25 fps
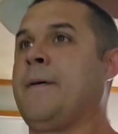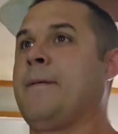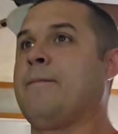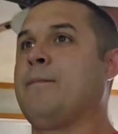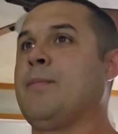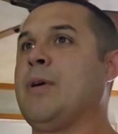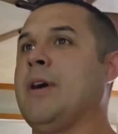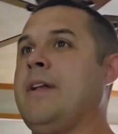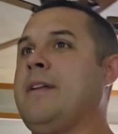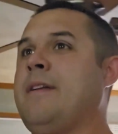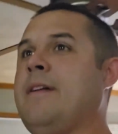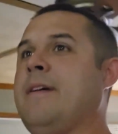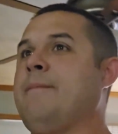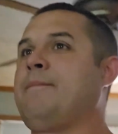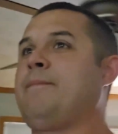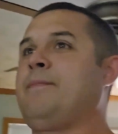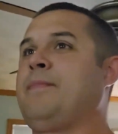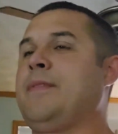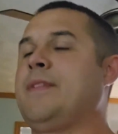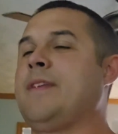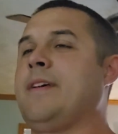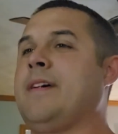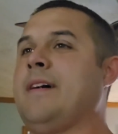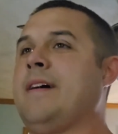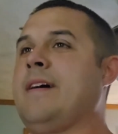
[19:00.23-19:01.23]
But,
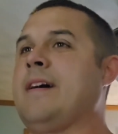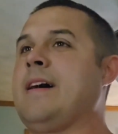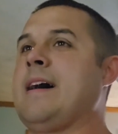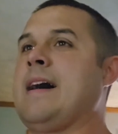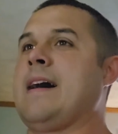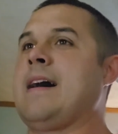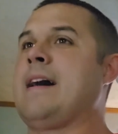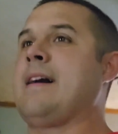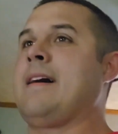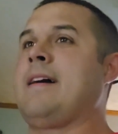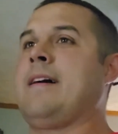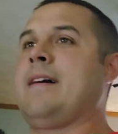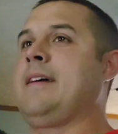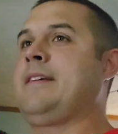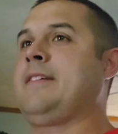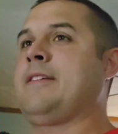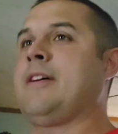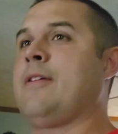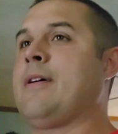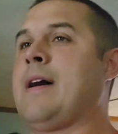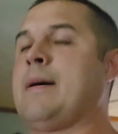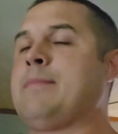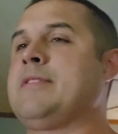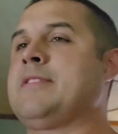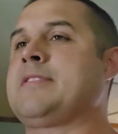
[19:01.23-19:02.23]

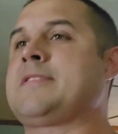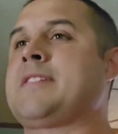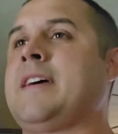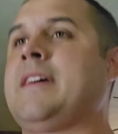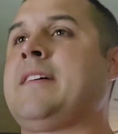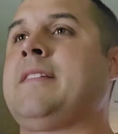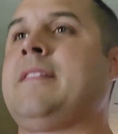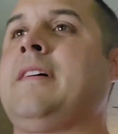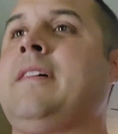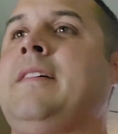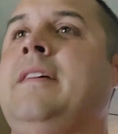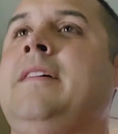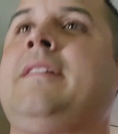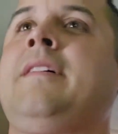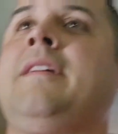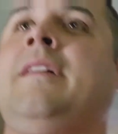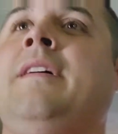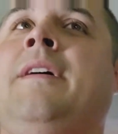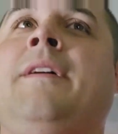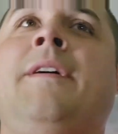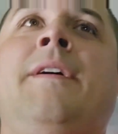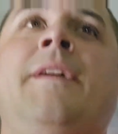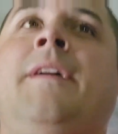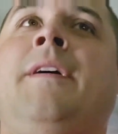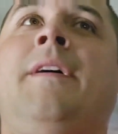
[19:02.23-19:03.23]
I'm just saying,
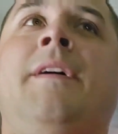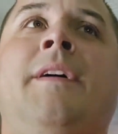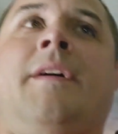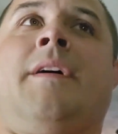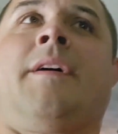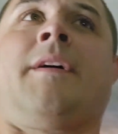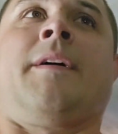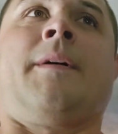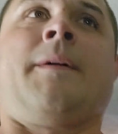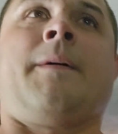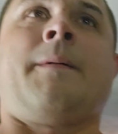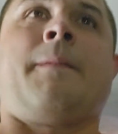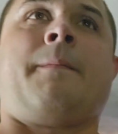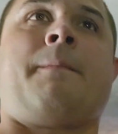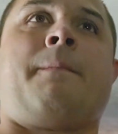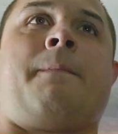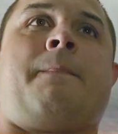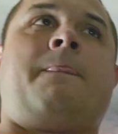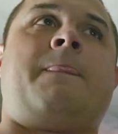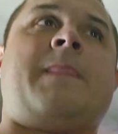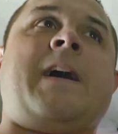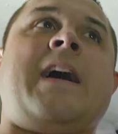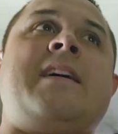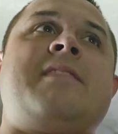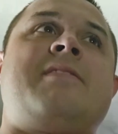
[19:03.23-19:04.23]

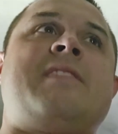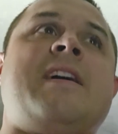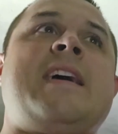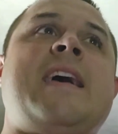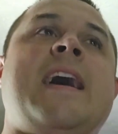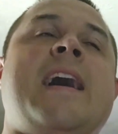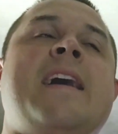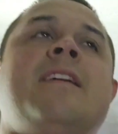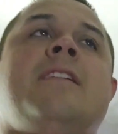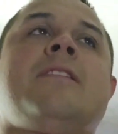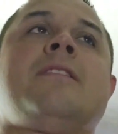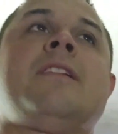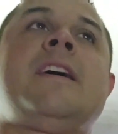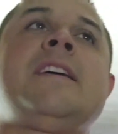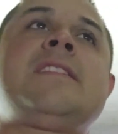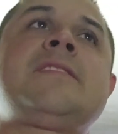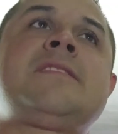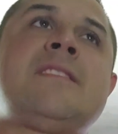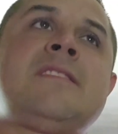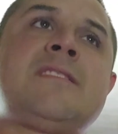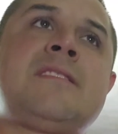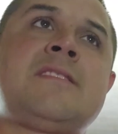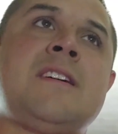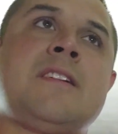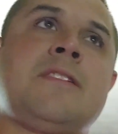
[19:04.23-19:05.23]
they had a less
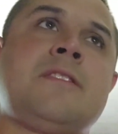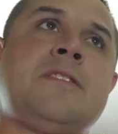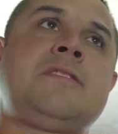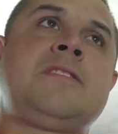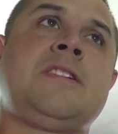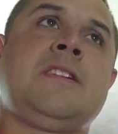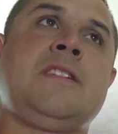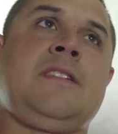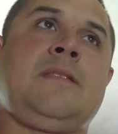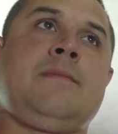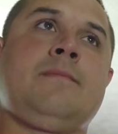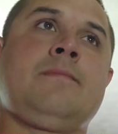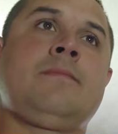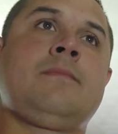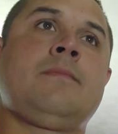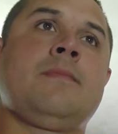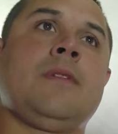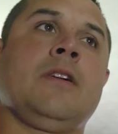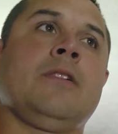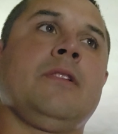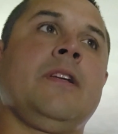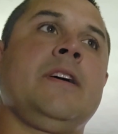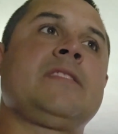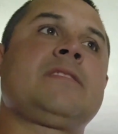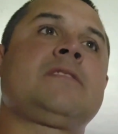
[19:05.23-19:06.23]
than stellar team,
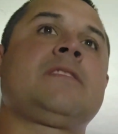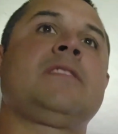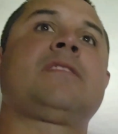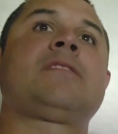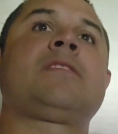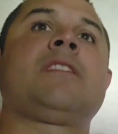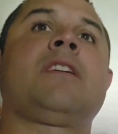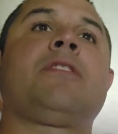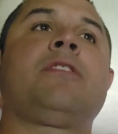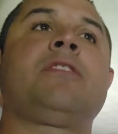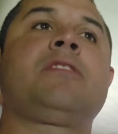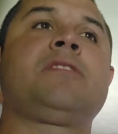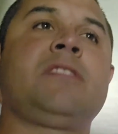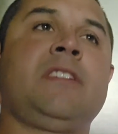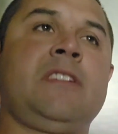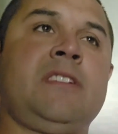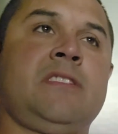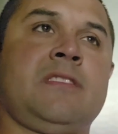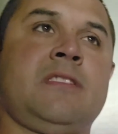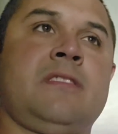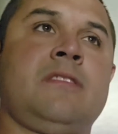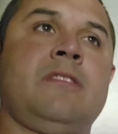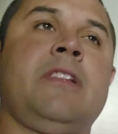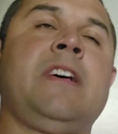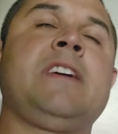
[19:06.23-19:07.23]
a less than stellar
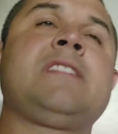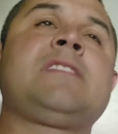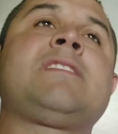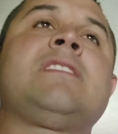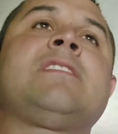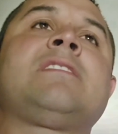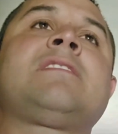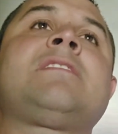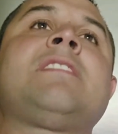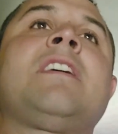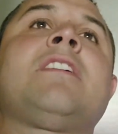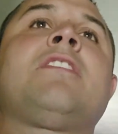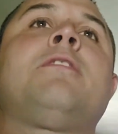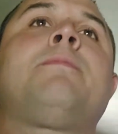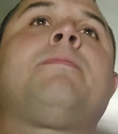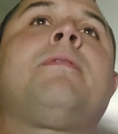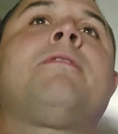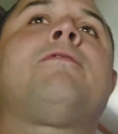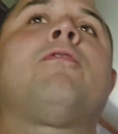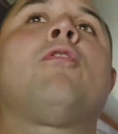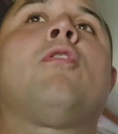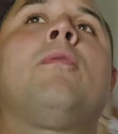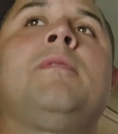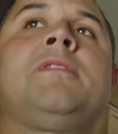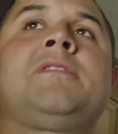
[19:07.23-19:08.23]
season, less than stellar
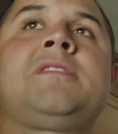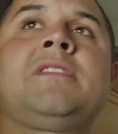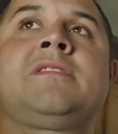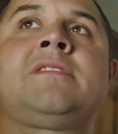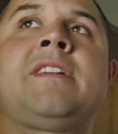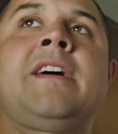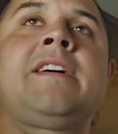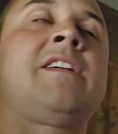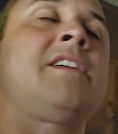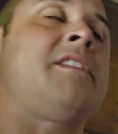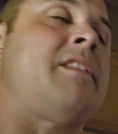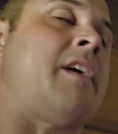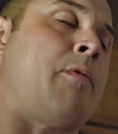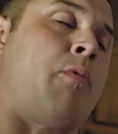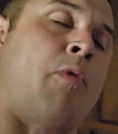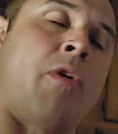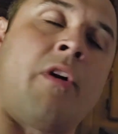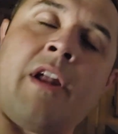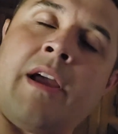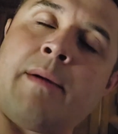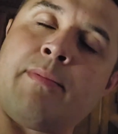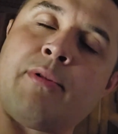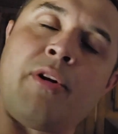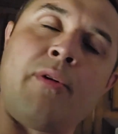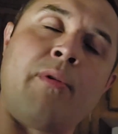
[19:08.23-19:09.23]
performances. They
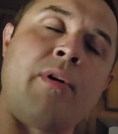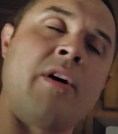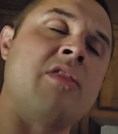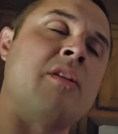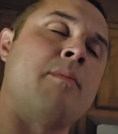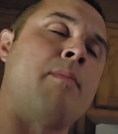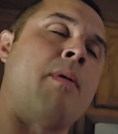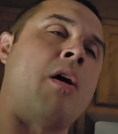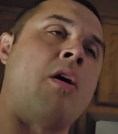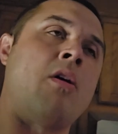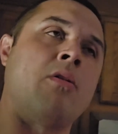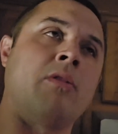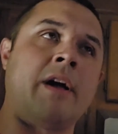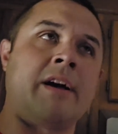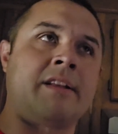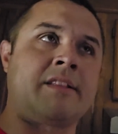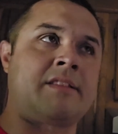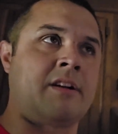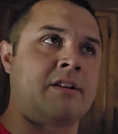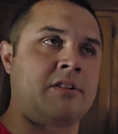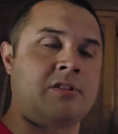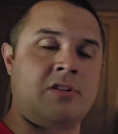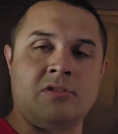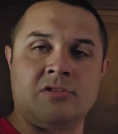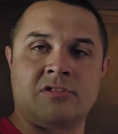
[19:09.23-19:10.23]
weren't able to run the ball like
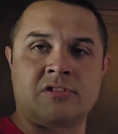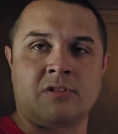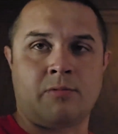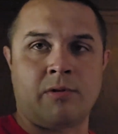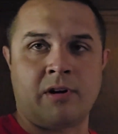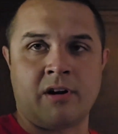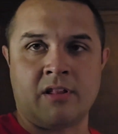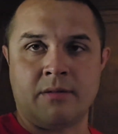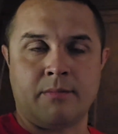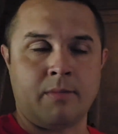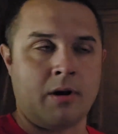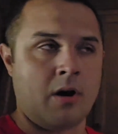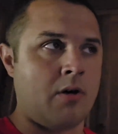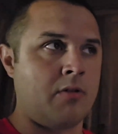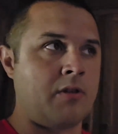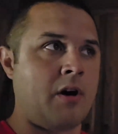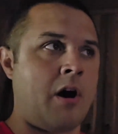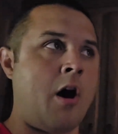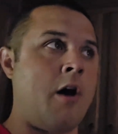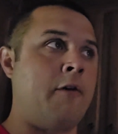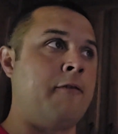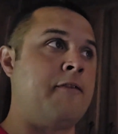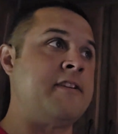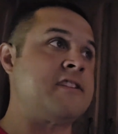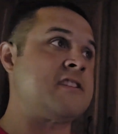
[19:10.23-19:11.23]
they're used to running the ball. The
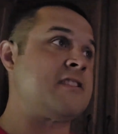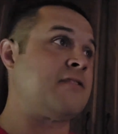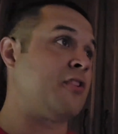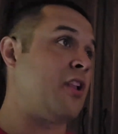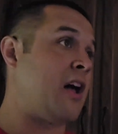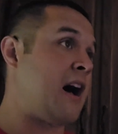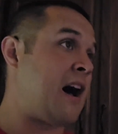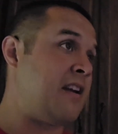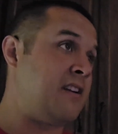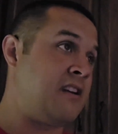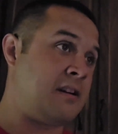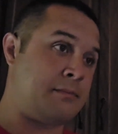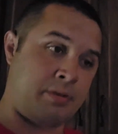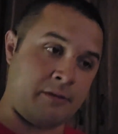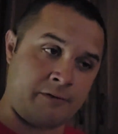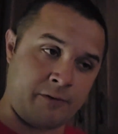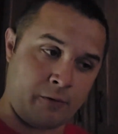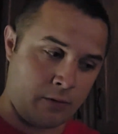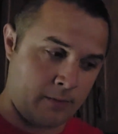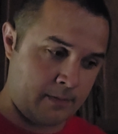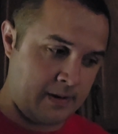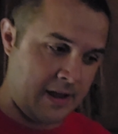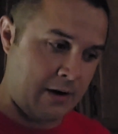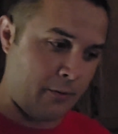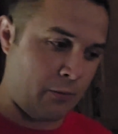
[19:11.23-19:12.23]
offensive line didn't
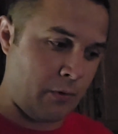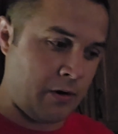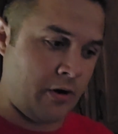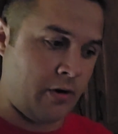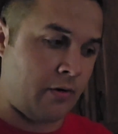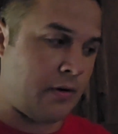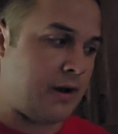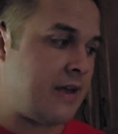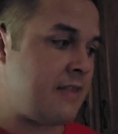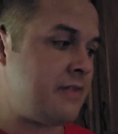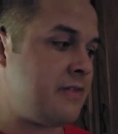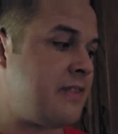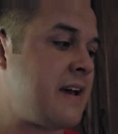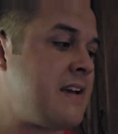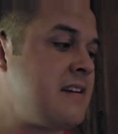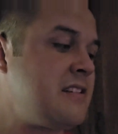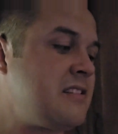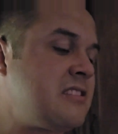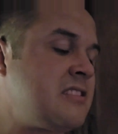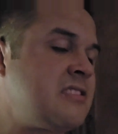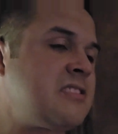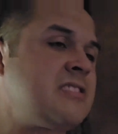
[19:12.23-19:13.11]
perform that well, and they